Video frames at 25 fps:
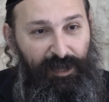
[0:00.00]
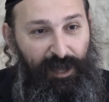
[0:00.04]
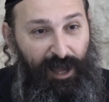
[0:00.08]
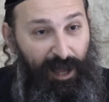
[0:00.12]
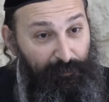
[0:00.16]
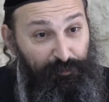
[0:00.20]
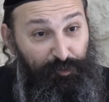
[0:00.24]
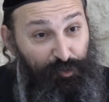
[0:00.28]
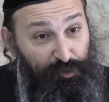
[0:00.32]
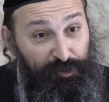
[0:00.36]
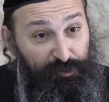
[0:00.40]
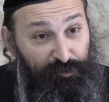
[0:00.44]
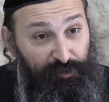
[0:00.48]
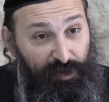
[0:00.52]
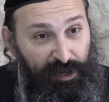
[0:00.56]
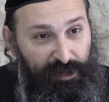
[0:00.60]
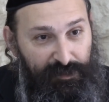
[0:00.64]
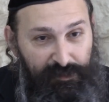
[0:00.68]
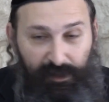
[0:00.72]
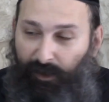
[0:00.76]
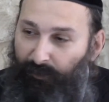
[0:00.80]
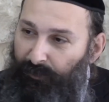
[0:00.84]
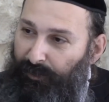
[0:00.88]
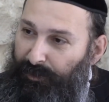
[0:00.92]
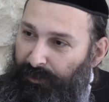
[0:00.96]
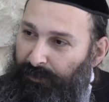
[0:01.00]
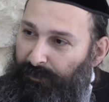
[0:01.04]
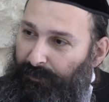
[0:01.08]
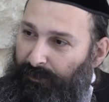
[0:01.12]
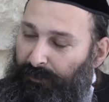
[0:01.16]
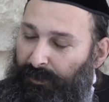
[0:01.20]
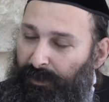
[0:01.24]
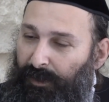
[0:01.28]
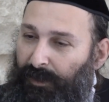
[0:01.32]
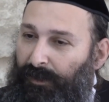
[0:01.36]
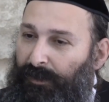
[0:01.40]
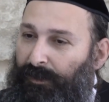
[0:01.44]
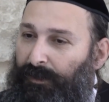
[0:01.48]
I'm doing great. How are
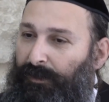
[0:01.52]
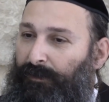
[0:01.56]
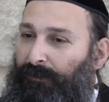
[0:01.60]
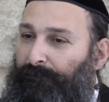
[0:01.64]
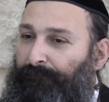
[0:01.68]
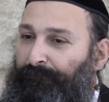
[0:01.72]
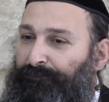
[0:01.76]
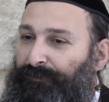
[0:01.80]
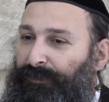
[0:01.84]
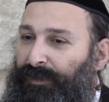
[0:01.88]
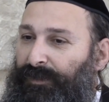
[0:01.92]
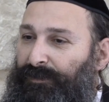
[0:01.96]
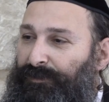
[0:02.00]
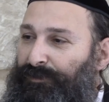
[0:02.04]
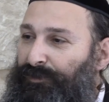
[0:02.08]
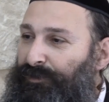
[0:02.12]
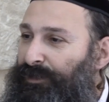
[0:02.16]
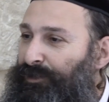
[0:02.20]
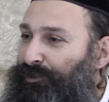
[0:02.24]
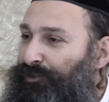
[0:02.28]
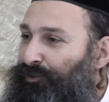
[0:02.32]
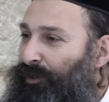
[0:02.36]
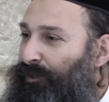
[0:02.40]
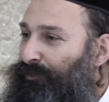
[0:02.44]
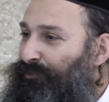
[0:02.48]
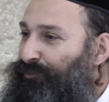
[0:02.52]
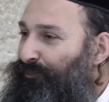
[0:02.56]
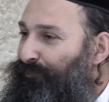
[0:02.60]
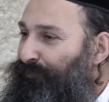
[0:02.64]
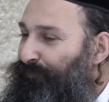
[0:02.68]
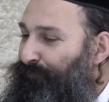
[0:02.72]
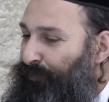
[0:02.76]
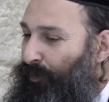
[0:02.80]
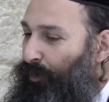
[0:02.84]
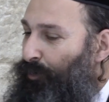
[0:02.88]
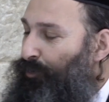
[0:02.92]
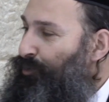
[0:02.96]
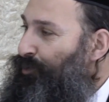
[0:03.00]
you? So you need to know how to
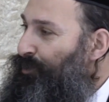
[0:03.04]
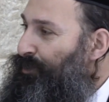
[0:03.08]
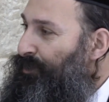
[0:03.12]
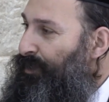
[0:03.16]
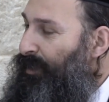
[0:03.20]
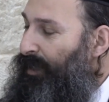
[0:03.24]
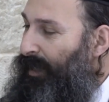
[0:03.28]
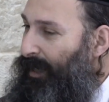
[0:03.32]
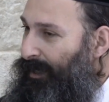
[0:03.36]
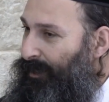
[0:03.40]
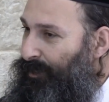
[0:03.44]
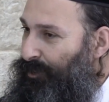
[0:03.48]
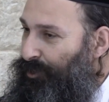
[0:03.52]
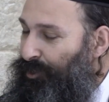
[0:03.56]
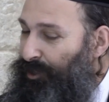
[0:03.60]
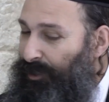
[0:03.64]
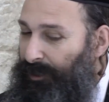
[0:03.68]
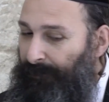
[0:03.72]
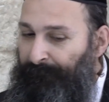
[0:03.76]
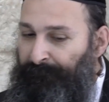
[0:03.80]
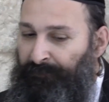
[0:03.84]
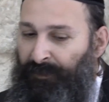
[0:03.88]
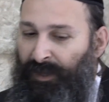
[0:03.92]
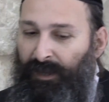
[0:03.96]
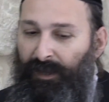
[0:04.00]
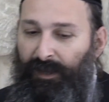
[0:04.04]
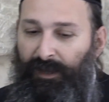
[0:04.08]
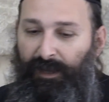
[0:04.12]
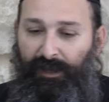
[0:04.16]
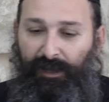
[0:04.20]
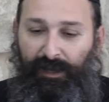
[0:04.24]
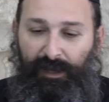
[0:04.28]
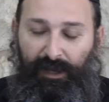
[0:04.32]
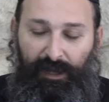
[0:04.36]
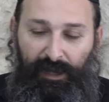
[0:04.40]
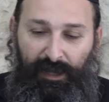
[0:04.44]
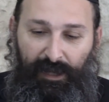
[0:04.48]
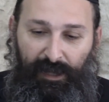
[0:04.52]
focus the energy.
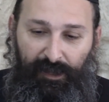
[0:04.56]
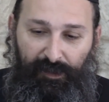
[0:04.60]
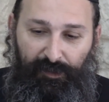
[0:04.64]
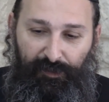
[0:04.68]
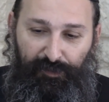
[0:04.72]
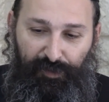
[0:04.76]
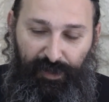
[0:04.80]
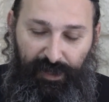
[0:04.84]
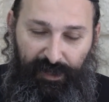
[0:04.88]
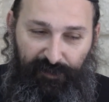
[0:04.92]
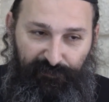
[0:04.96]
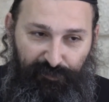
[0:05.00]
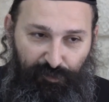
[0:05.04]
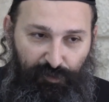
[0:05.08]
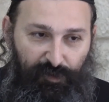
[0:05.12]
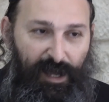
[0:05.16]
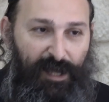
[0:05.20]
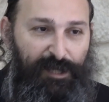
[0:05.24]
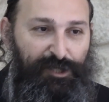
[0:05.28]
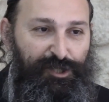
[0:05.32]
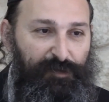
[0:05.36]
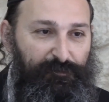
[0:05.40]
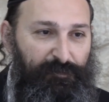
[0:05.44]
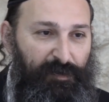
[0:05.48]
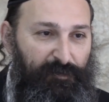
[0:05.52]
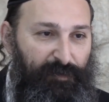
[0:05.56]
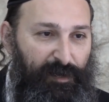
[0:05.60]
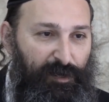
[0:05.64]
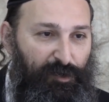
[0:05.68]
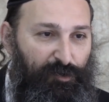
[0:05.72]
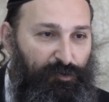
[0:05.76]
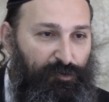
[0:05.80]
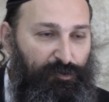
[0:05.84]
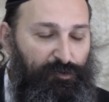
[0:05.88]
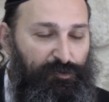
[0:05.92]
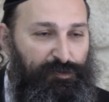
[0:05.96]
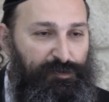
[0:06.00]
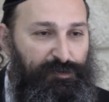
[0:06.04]
The Gevurah sheba
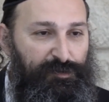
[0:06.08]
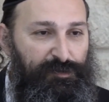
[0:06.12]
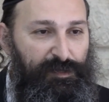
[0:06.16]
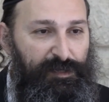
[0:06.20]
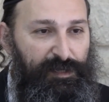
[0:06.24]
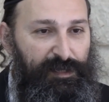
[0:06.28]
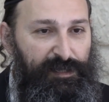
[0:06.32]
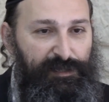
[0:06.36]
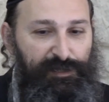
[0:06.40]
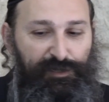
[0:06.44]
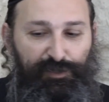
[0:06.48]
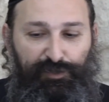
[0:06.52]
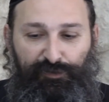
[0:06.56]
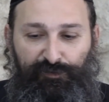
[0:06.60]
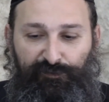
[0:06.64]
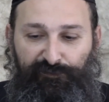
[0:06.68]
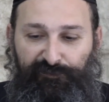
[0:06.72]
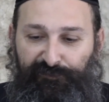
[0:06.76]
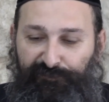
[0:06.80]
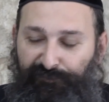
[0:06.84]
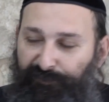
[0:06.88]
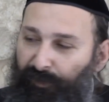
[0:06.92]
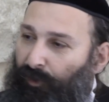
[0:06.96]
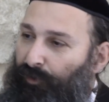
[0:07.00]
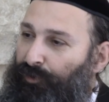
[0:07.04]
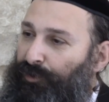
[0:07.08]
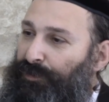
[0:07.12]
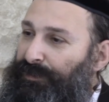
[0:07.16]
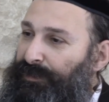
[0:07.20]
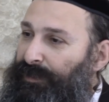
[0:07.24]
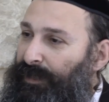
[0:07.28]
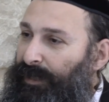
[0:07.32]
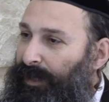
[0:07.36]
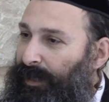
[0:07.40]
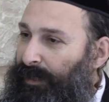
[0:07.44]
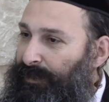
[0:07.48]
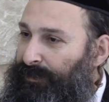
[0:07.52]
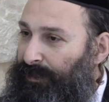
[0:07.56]
Malchut is to focus
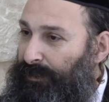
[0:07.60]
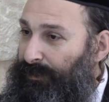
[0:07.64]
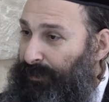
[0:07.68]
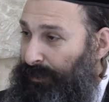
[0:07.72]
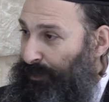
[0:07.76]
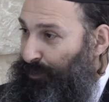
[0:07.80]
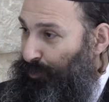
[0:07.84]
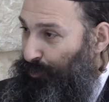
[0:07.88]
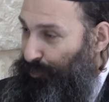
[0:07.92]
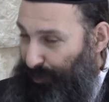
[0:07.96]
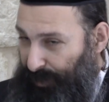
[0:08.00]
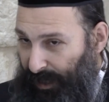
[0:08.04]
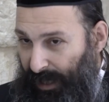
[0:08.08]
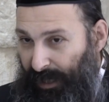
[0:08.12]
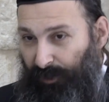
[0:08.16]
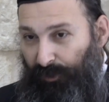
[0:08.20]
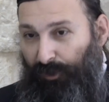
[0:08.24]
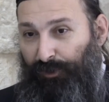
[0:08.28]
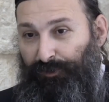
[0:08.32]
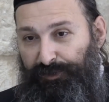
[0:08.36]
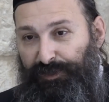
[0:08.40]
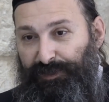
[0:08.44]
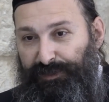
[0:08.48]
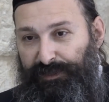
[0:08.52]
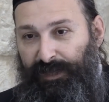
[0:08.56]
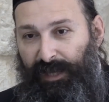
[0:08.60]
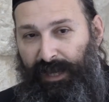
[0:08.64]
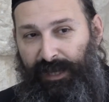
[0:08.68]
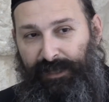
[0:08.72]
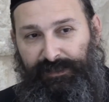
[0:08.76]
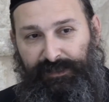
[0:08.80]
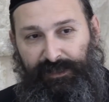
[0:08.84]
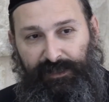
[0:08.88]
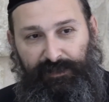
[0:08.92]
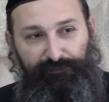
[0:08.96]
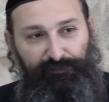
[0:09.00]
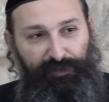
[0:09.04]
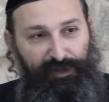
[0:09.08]
the chesed. It's to take all this
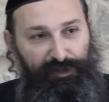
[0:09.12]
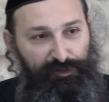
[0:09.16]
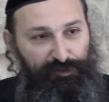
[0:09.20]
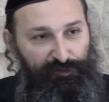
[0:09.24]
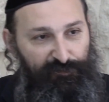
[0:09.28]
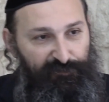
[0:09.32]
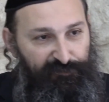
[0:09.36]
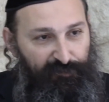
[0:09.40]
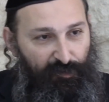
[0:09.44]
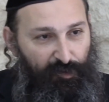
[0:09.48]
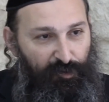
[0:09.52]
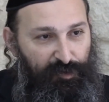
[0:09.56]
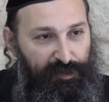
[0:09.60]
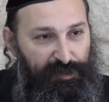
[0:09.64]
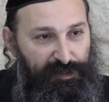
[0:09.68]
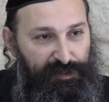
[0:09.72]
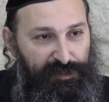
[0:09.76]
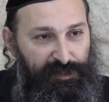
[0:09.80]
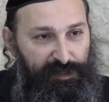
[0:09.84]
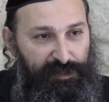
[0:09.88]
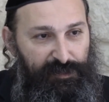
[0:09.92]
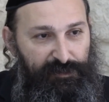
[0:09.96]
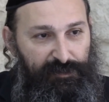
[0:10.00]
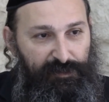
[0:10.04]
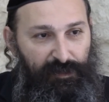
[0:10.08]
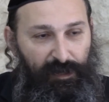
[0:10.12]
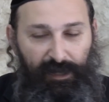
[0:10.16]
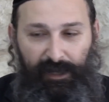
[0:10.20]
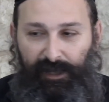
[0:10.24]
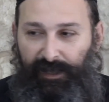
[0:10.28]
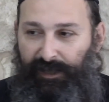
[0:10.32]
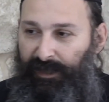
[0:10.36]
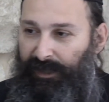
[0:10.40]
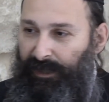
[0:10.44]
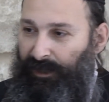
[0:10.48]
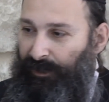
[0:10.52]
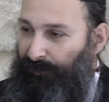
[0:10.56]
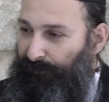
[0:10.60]
chesed, but to focus it
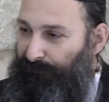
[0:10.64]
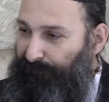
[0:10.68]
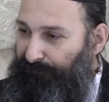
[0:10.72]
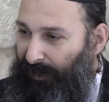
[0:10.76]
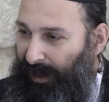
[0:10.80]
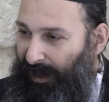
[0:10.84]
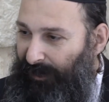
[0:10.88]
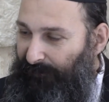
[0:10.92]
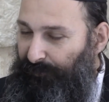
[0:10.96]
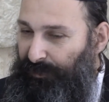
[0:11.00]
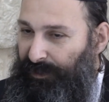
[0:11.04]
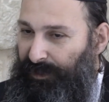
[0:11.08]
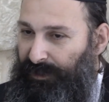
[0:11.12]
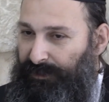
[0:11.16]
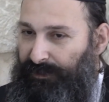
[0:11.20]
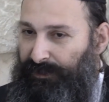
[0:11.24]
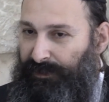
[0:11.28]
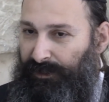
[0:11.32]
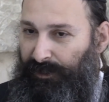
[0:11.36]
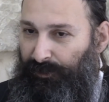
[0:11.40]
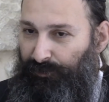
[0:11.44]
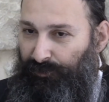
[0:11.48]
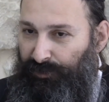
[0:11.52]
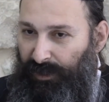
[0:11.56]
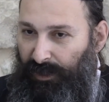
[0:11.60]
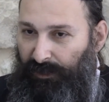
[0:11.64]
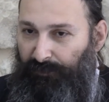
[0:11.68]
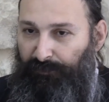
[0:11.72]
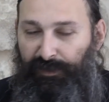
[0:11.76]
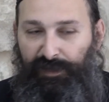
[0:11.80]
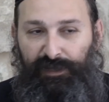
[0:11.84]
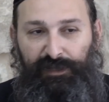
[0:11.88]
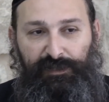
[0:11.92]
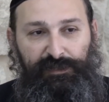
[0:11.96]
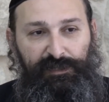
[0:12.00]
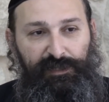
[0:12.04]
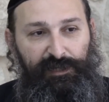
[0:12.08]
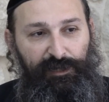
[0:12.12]
here 5 minutes, here 10
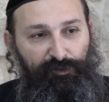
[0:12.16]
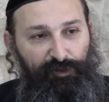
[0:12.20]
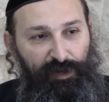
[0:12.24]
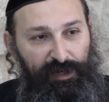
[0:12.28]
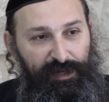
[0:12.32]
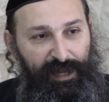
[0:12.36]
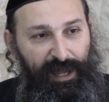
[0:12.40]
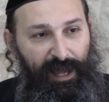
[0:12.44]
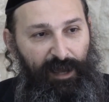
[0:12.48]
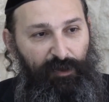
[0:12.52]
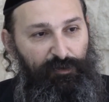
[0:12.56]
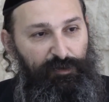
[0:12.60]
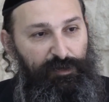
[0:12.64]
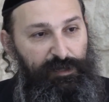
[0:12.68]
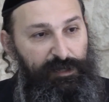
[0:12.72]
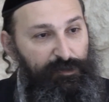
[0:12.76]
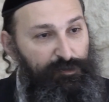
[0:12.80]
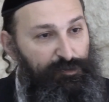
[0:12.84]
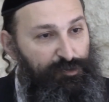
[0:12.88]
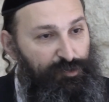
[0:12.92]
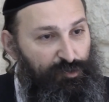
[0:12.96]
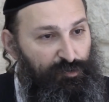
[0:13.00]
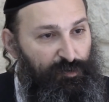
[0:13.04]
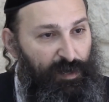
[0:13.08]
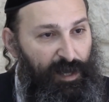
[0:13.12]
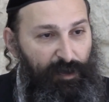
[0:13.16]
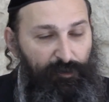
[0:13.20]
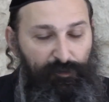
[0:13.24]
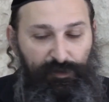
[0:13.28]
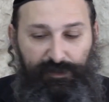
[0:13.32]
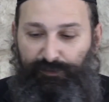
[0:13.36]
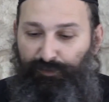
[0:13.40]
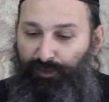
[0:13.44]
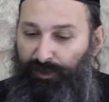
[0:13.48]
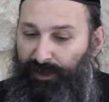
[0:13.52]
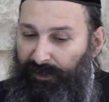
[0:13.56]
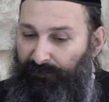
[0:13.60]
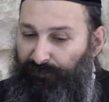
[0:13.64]
minutes, here an hour, here 2
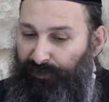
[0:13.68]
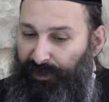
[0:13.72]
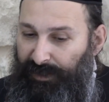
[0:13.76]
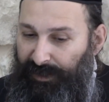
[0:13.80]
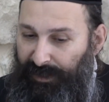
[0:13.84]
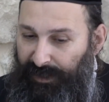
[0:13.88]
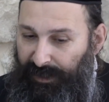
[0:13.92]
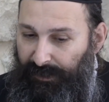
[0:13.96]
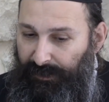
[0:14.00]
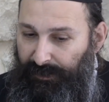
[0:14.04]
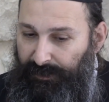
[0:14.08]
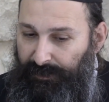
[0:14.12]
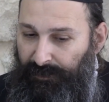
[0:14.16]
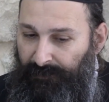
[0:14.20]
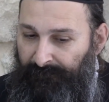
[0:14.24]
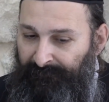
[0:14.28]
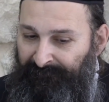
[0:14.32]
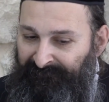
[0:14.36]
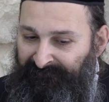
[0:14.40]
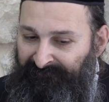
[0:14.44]
hours, whatever it needs.